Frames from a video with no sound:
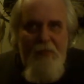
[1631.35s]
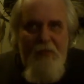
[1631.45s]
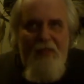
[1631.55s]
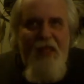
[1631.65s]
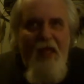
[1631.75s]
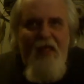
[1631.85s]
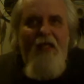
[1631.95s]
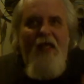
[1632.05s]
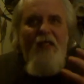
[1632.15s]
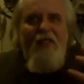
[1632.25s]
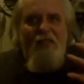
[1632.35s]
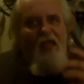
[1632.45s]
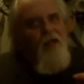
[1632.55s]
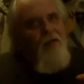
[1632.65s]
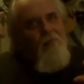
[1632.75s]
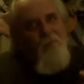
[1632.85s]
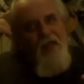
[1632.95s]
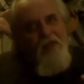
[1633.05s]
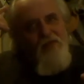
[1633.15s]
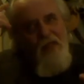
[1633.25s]
It's got to
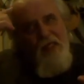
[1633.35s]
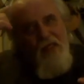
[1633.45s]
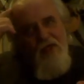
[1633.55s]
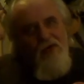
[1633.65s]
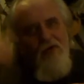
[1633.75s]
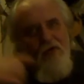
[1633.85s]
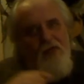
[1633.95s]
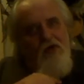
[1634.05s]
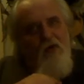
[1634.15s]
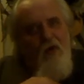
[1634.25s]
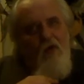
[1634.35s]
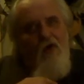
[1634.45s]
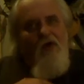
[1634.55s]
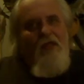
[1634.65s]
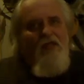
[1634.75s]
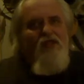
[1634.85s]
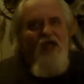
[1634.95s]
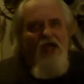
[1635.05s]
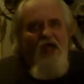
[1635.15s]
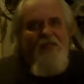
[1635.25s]
measure here in your heart and your
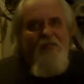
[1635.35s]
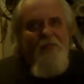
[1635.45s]
gut